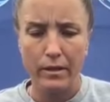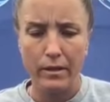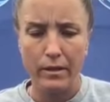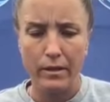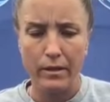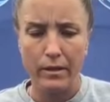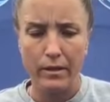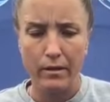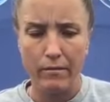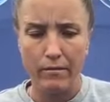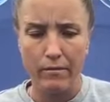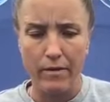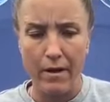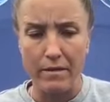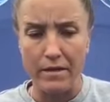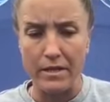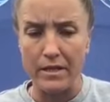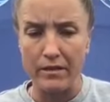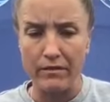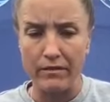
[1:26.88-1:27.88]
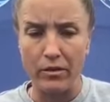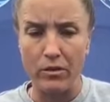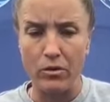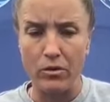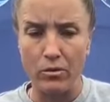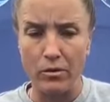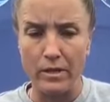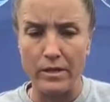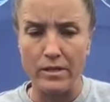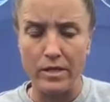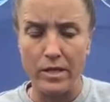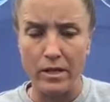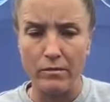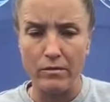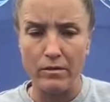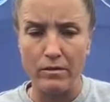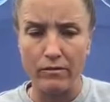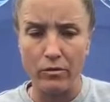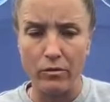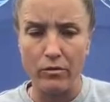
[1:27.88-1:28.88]
Very difficult in
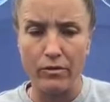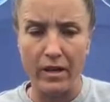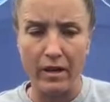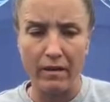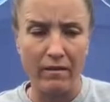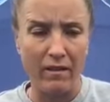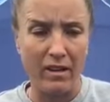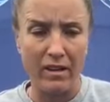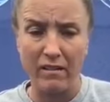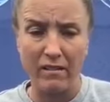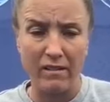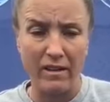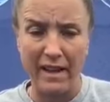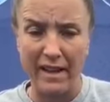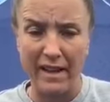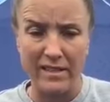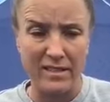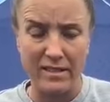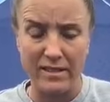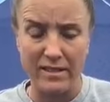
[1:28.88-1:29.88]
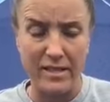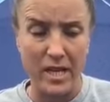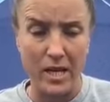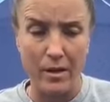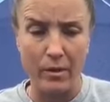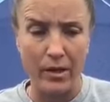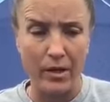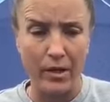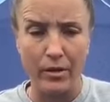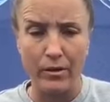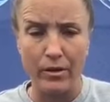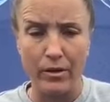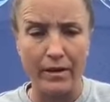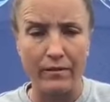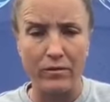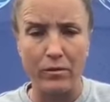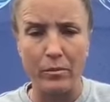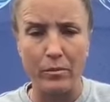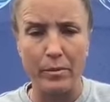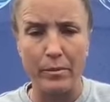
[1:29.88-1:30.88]
terms of North Carolina and Lexington team. I know they
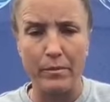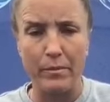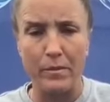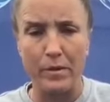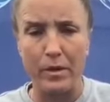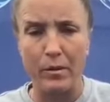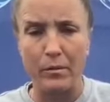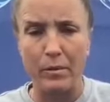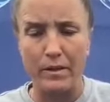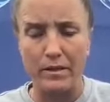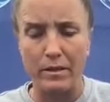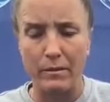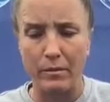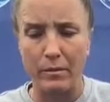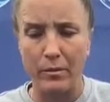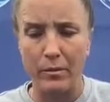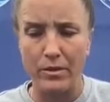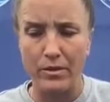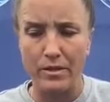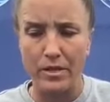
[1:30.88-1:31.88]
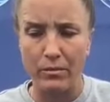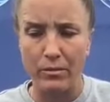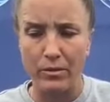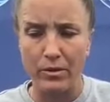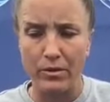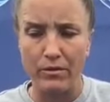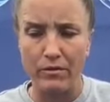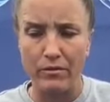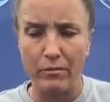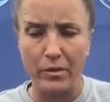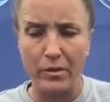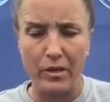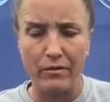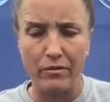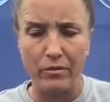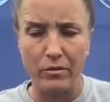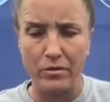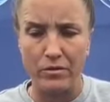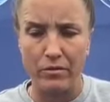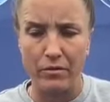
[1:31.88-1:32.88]
haven't, you know, picked up the points they would have, but I
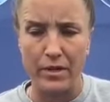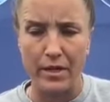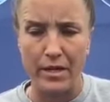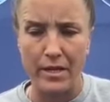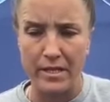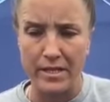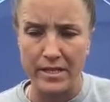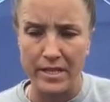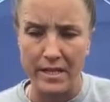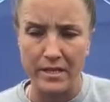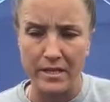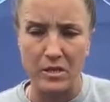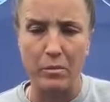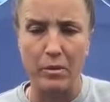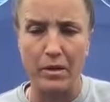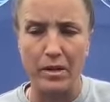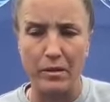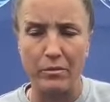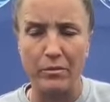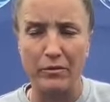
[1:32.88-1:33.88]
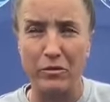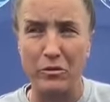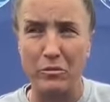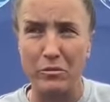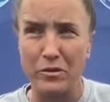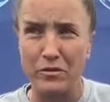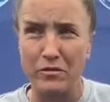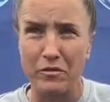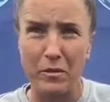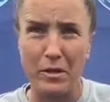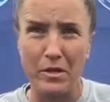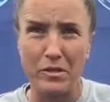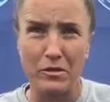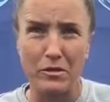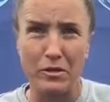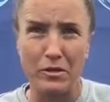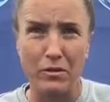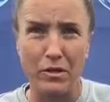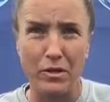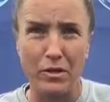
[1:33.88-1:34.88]
thought it was a very disciplined performance from us
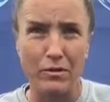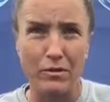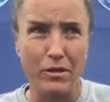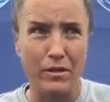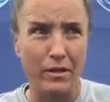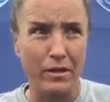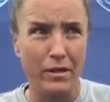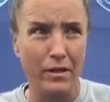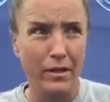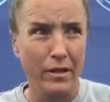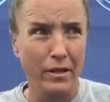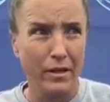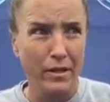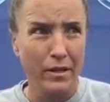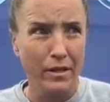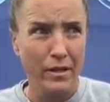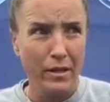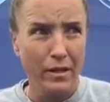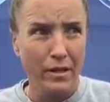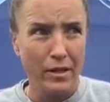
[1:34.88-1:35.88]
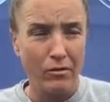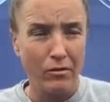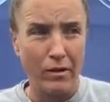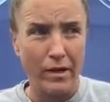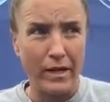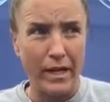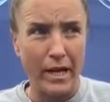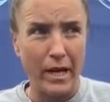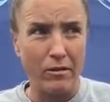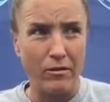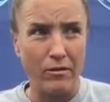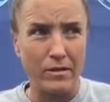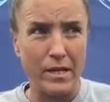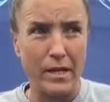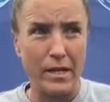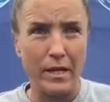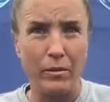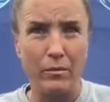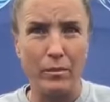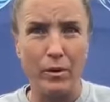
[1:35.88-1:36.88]
on the road and great
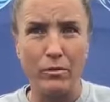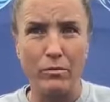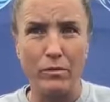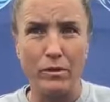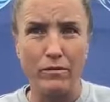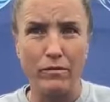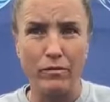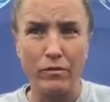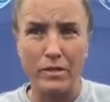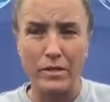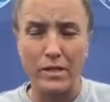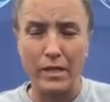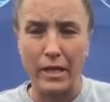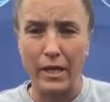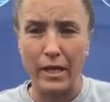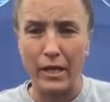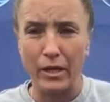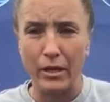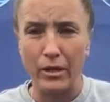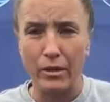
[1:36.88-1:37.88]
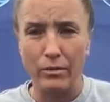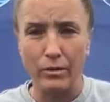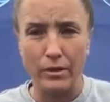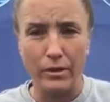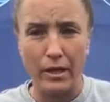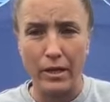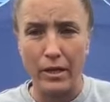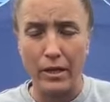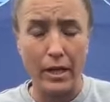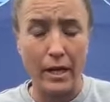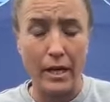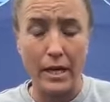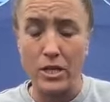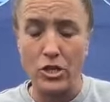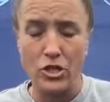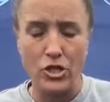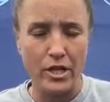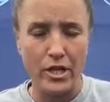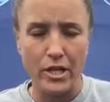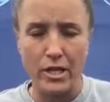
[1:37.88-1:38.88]
counter-attacking moment for us to get a goal and a
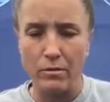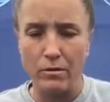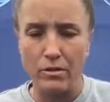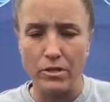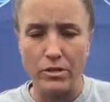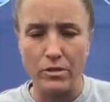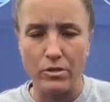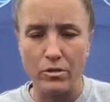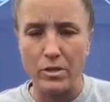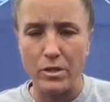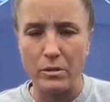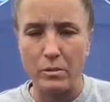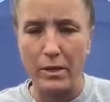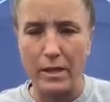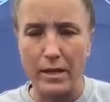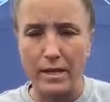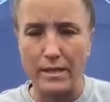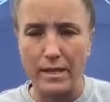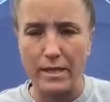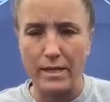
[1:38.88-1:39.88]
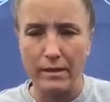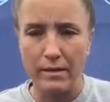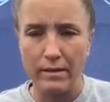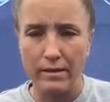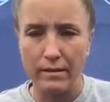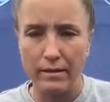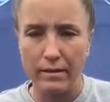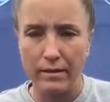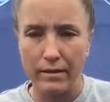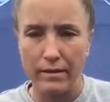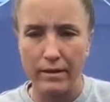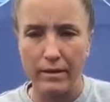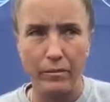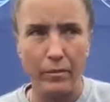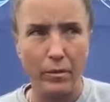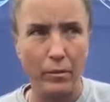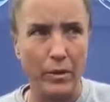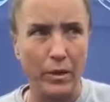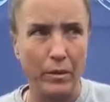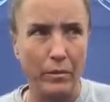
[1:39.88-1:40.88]
clean sheet, which is always pleasing.
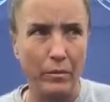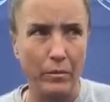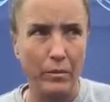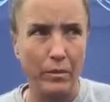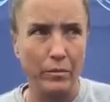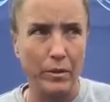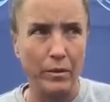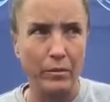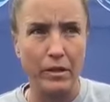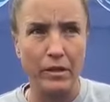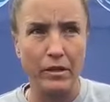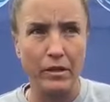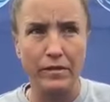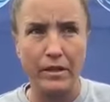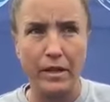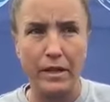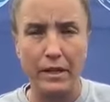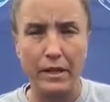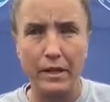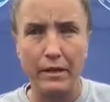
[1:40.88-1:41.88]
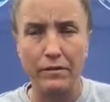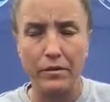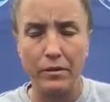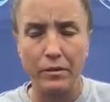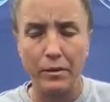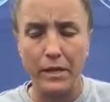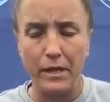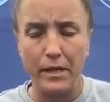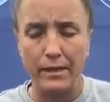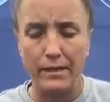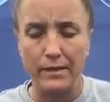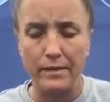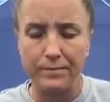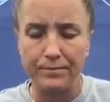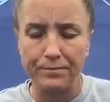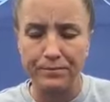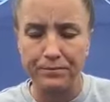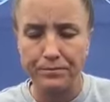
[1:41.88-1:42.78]
And we're building off that now for the weekend.